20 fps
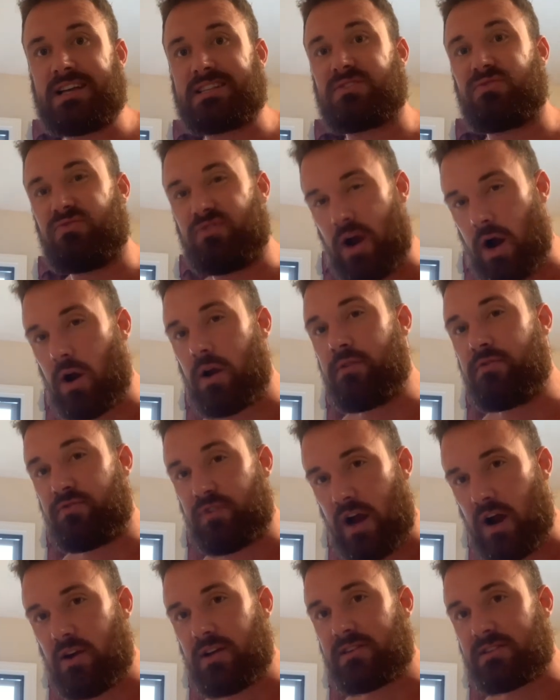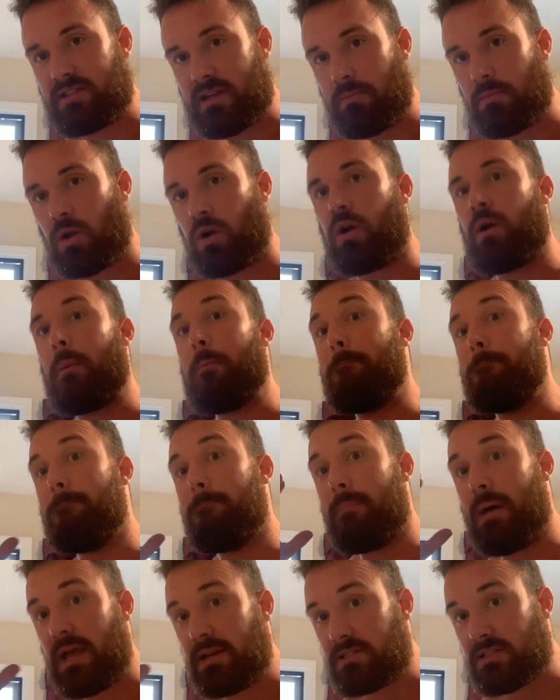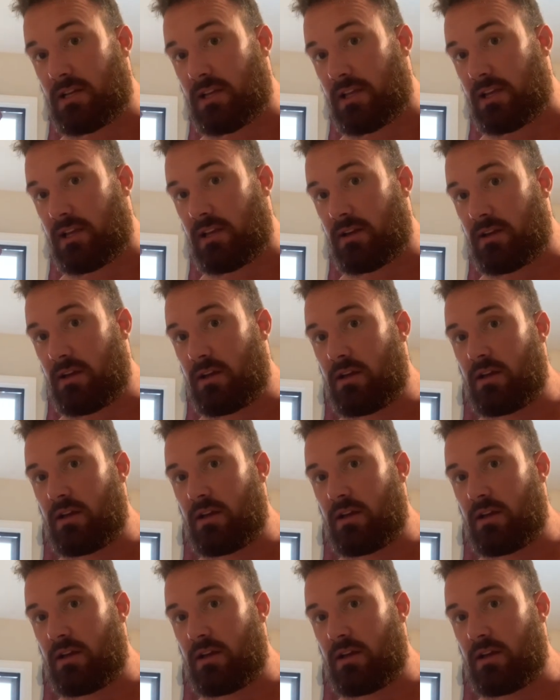It's very, very similar mentally.